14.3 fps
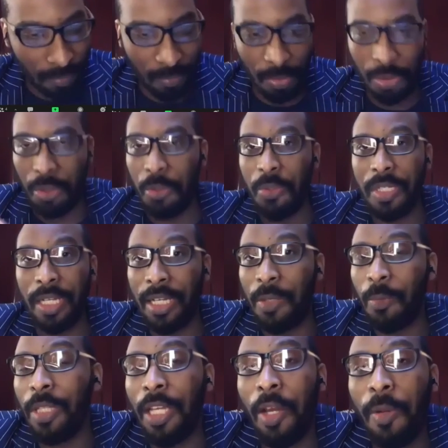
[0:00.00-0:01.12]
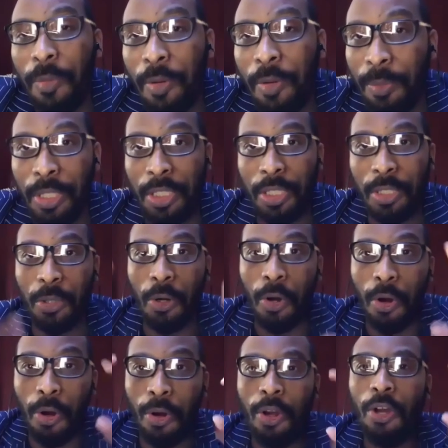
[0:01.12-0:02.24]
using it without permission
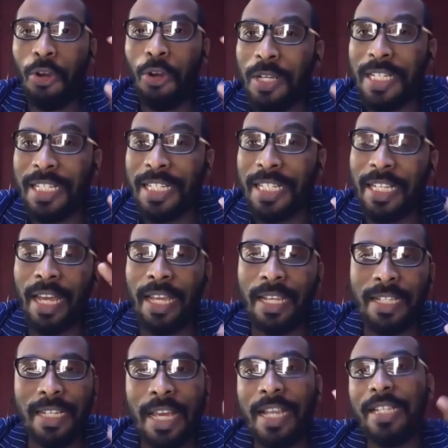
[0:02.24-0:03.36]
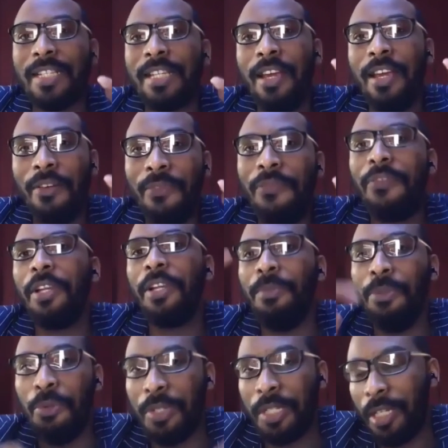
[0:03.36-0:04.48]
or consider it as free
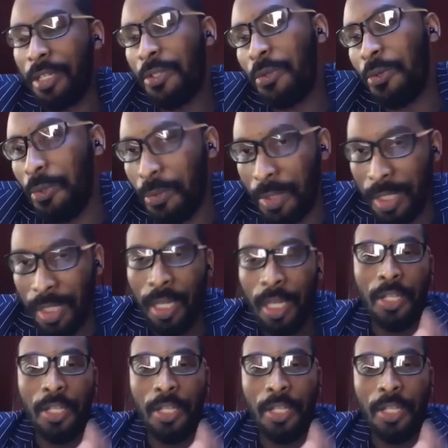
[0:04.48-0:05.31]
music to use.